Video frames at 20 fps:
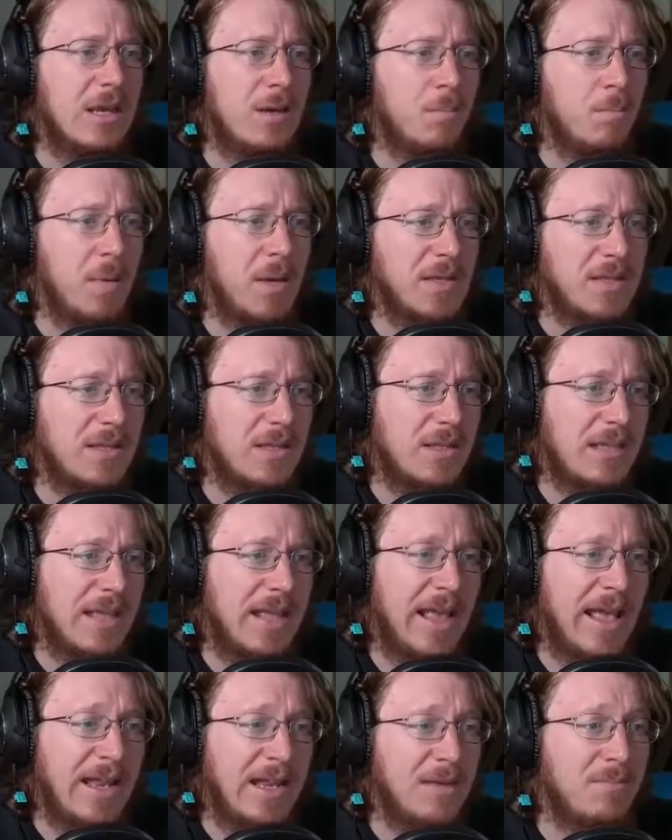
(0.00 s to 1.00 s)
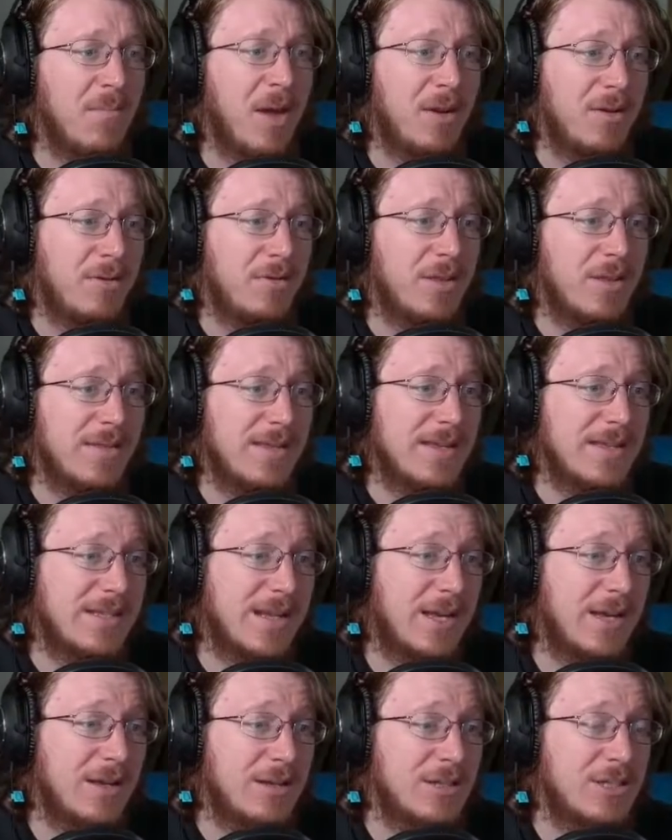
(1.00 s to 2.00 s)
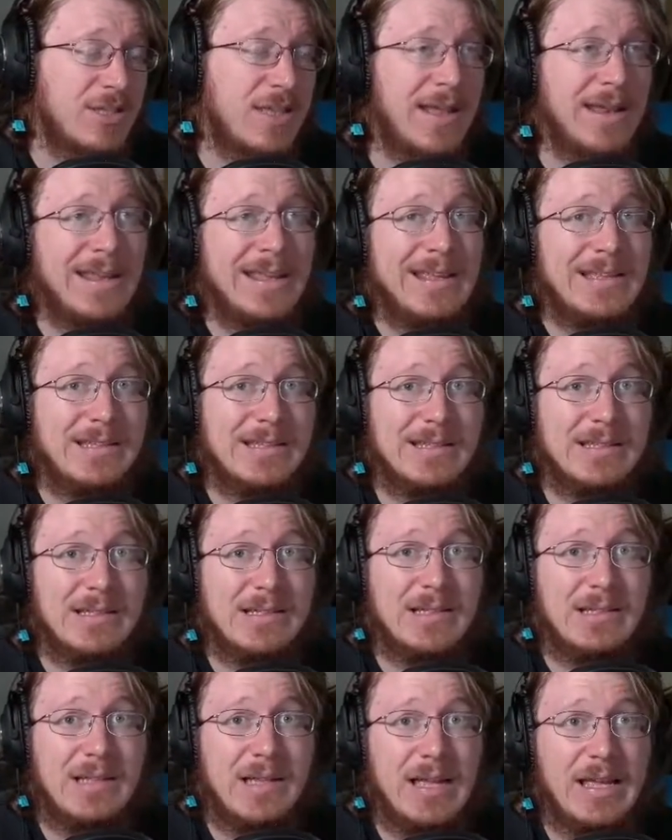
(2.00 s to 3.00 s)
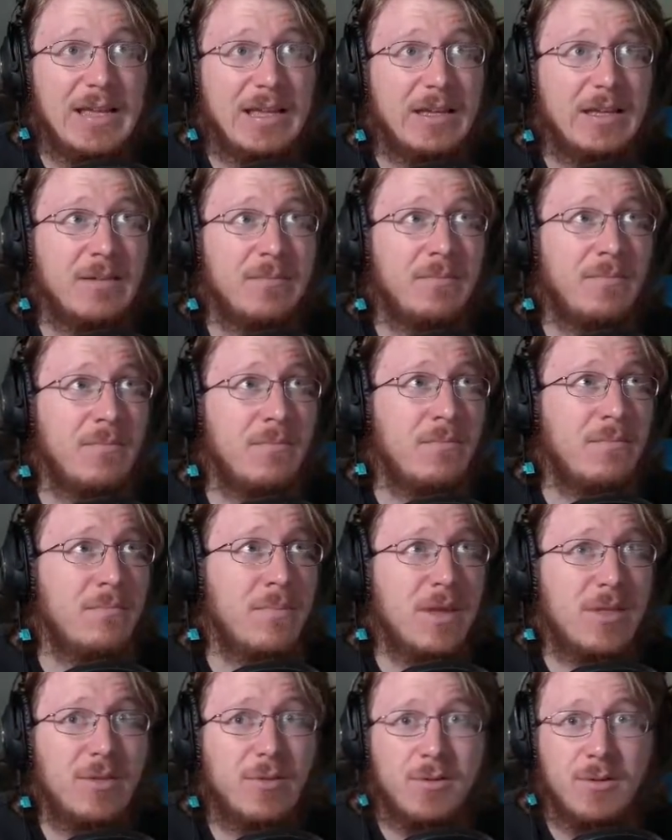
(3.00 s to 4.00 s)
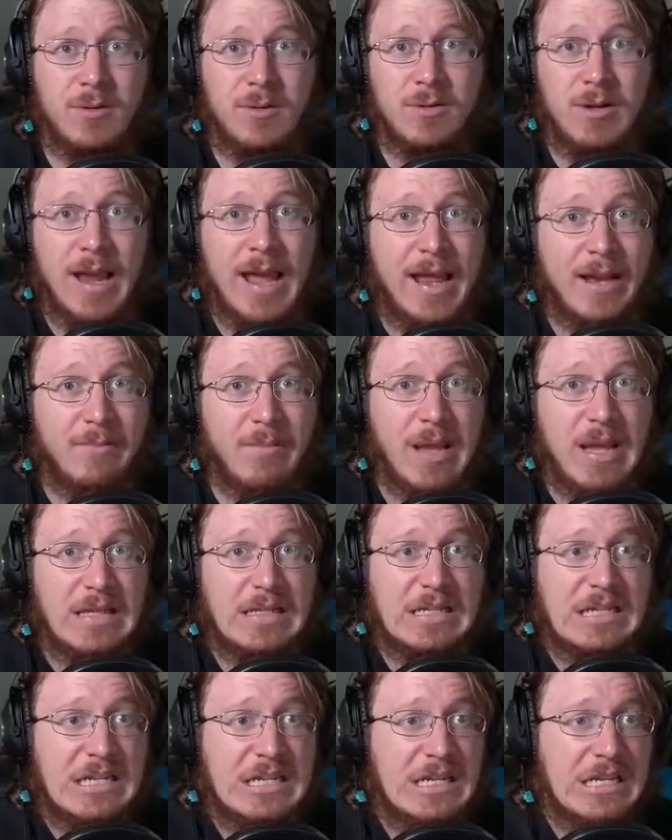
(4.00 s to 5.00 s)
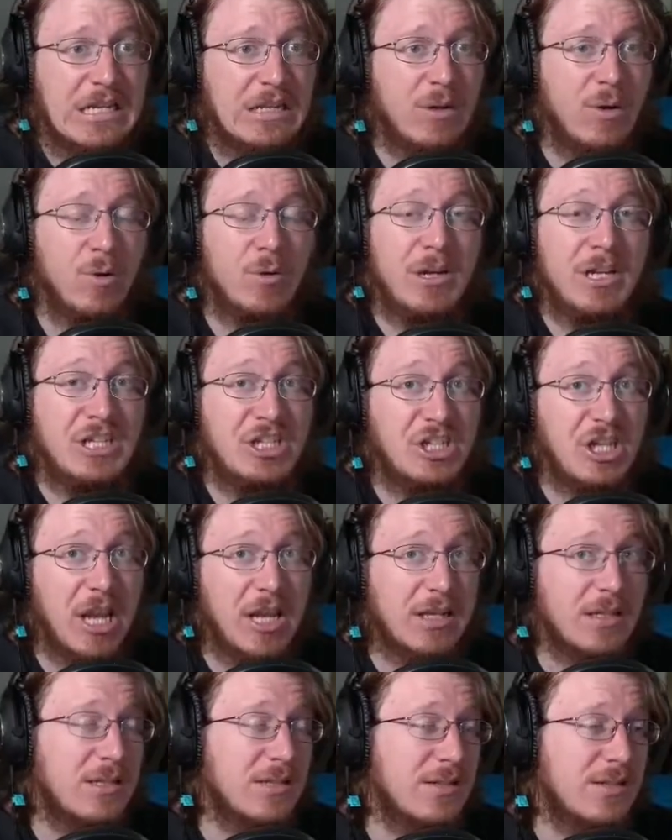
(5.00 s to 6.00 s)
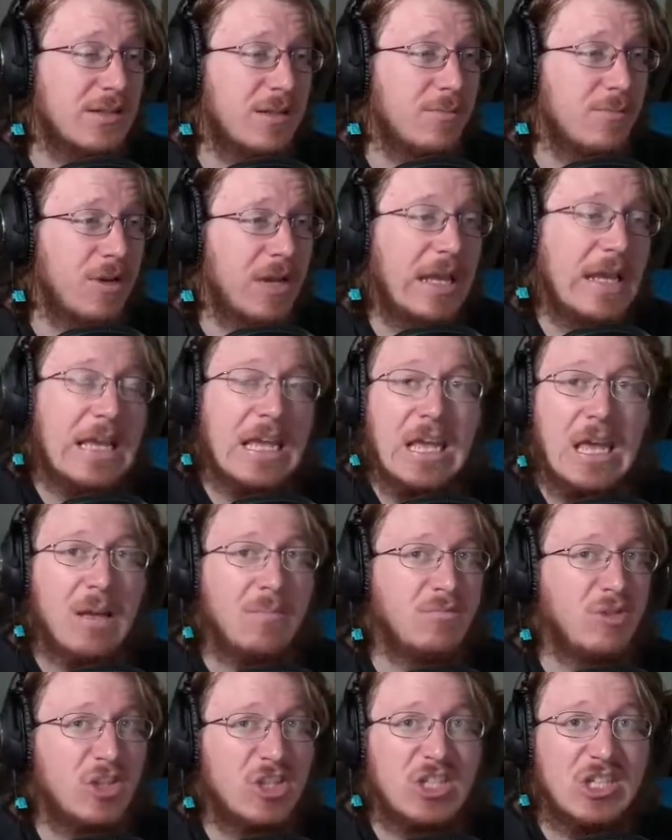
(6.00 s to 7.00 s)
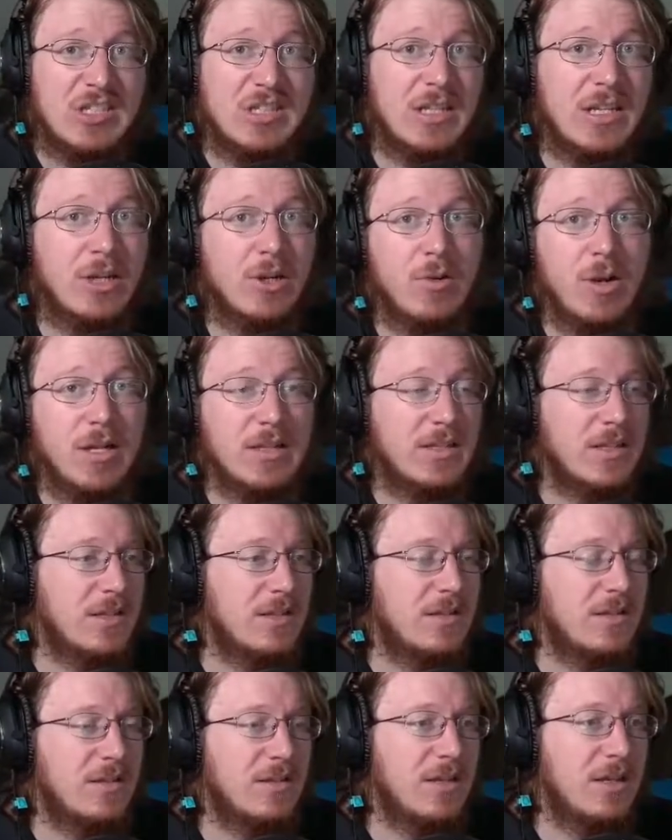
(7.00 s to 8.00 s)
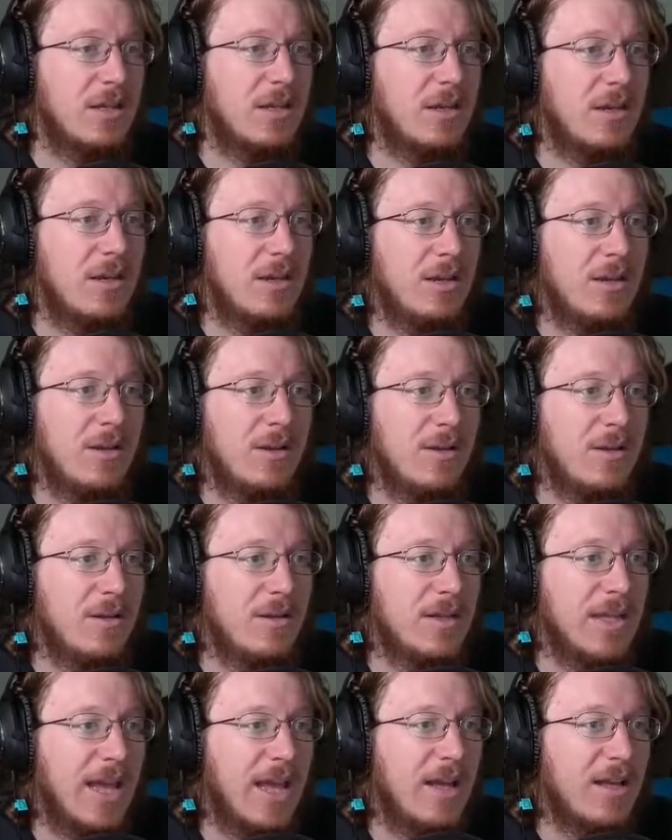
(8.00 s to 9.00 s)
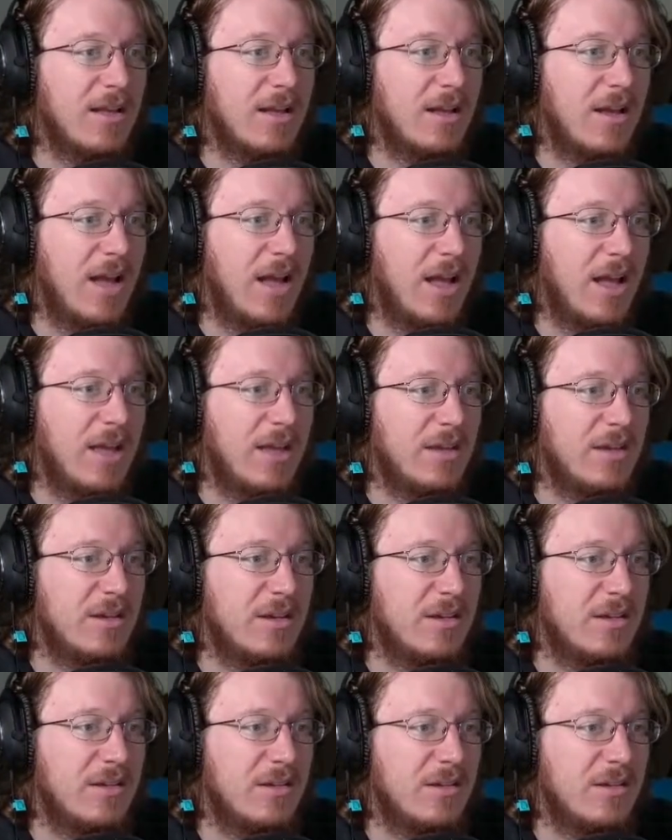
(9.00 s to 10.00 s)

basically any metal that they touch that isn't like mithril or adamantine or enchanted in some way just disintegrates instantly. Yeah, I